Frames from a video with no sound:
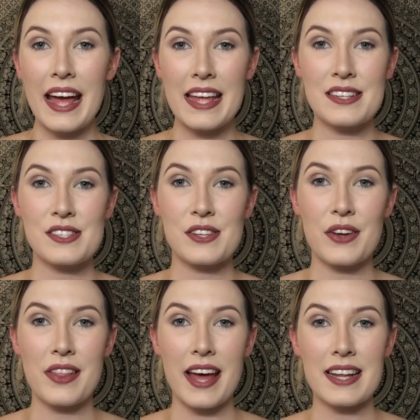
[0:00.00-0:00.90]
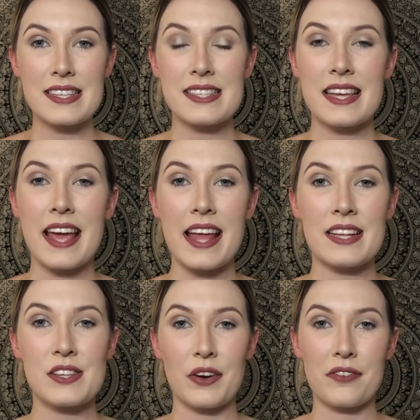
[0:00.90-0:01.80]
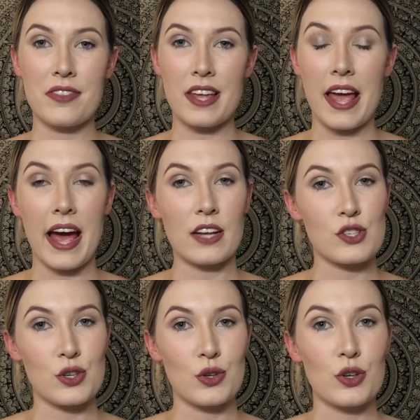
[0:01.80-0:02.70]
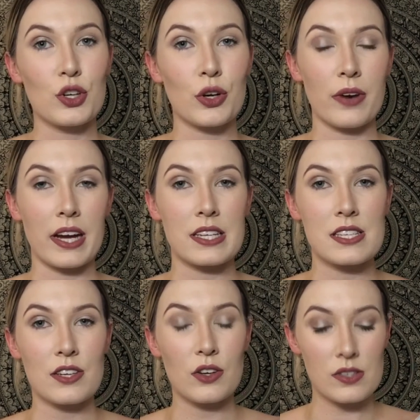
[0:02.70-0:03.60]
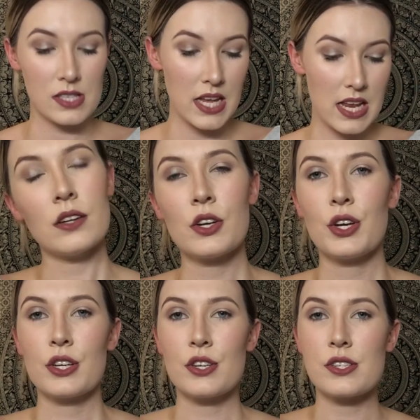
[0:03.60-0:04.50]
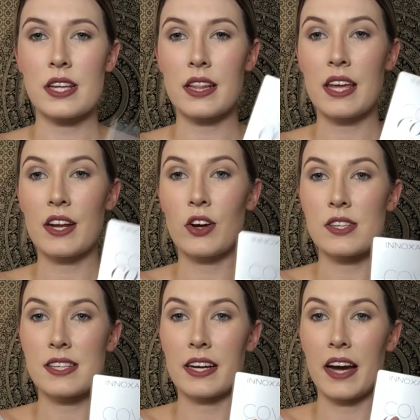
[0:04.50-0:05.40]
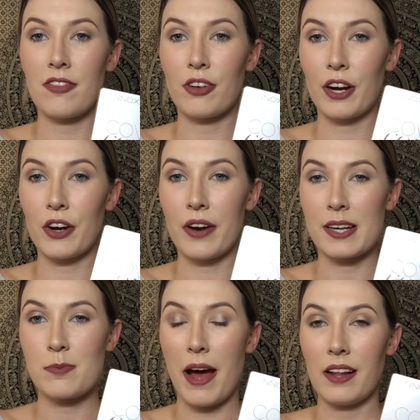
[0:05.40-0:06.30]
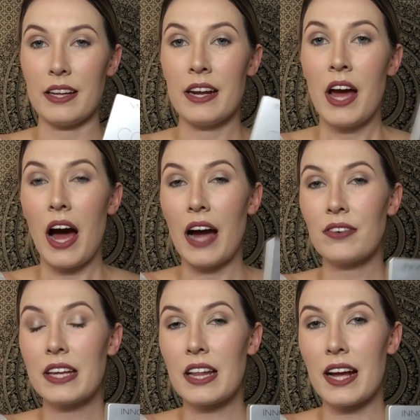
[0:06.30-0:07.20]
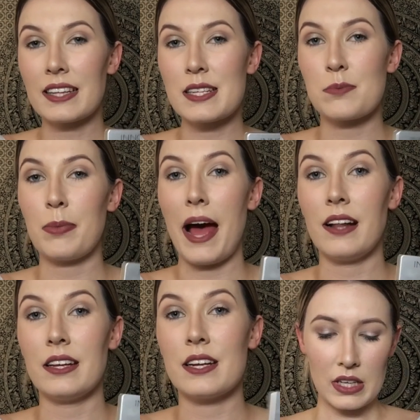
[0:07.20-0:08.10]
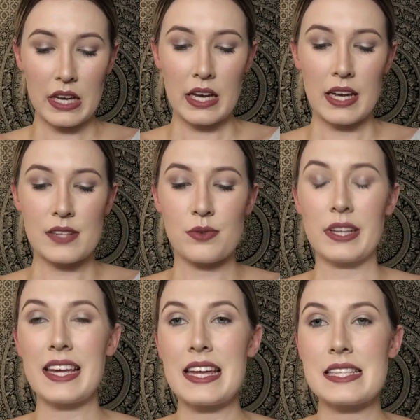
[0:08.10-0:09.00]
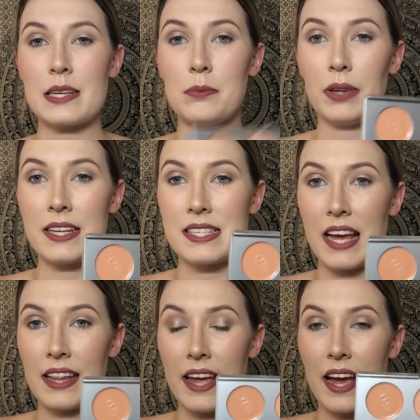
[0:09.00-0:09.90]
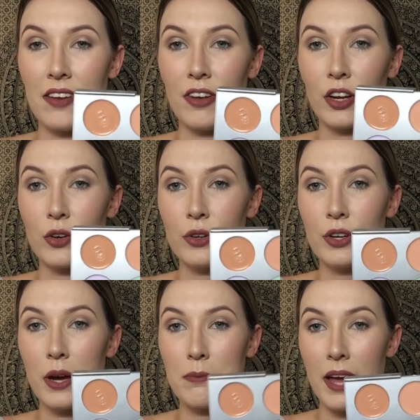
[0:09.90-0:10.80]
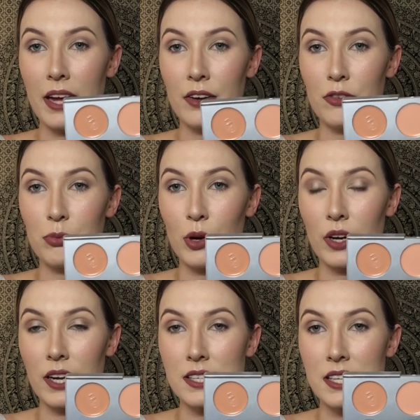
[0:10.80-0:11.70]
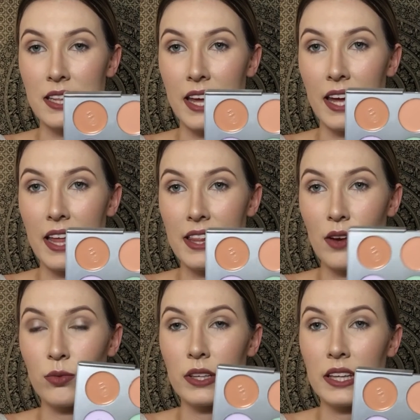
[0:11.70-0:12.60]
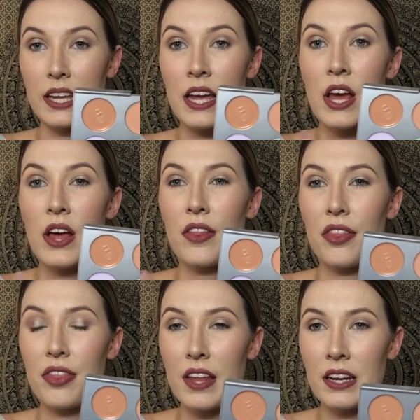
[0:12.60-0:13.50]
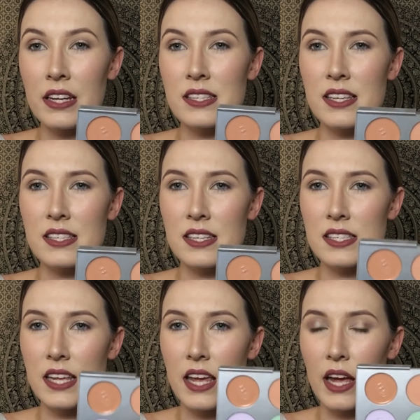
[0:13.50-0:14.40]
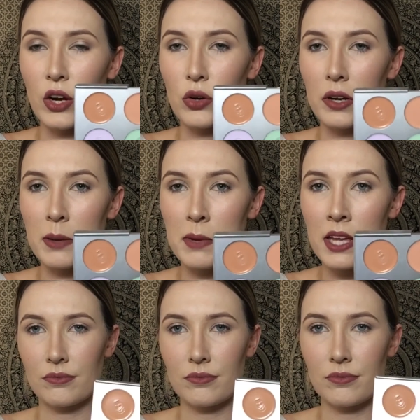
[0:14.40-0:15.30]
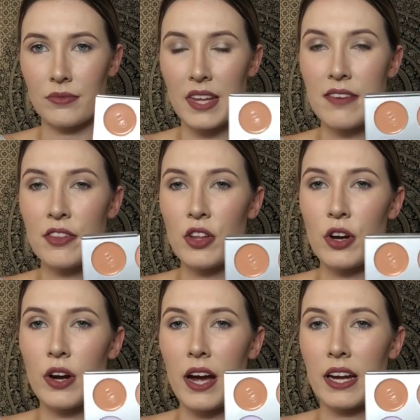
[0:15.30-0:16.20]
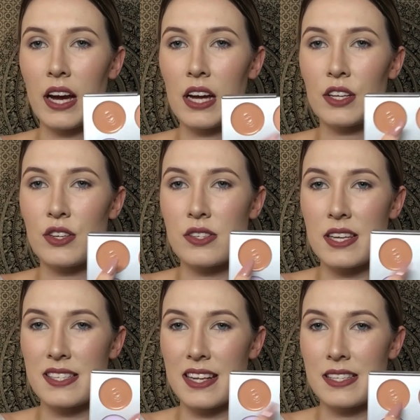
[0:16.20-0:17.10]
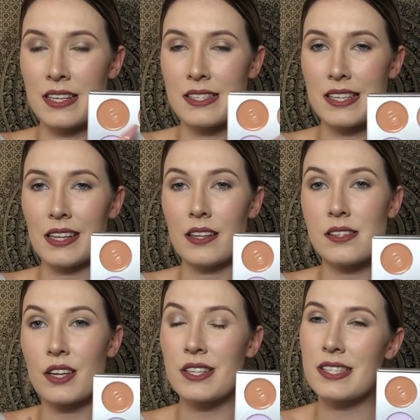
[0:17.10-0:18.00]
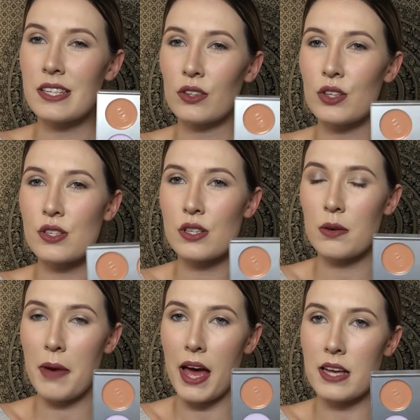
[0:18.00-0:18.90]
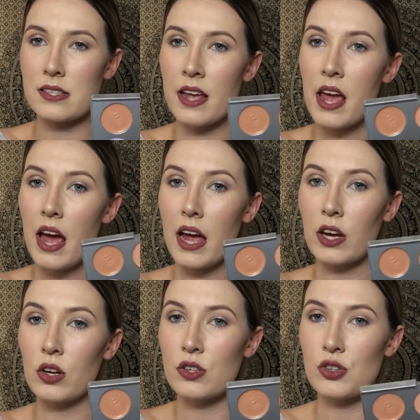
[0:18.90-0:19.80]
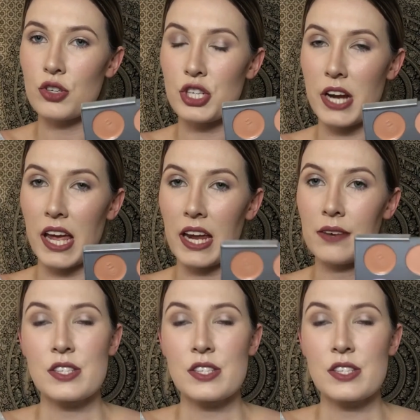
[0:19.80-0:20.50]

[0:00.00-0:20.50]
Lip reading: And so that is the end of the how to correct your skin using the Inoxa Cover and Correct palette. I really like this palette. It's really easy to blend out. They have a good amount of product in there and they're really thin consistency and creamy. Even though I can't use these as concealers, you can still use them as a contour shade.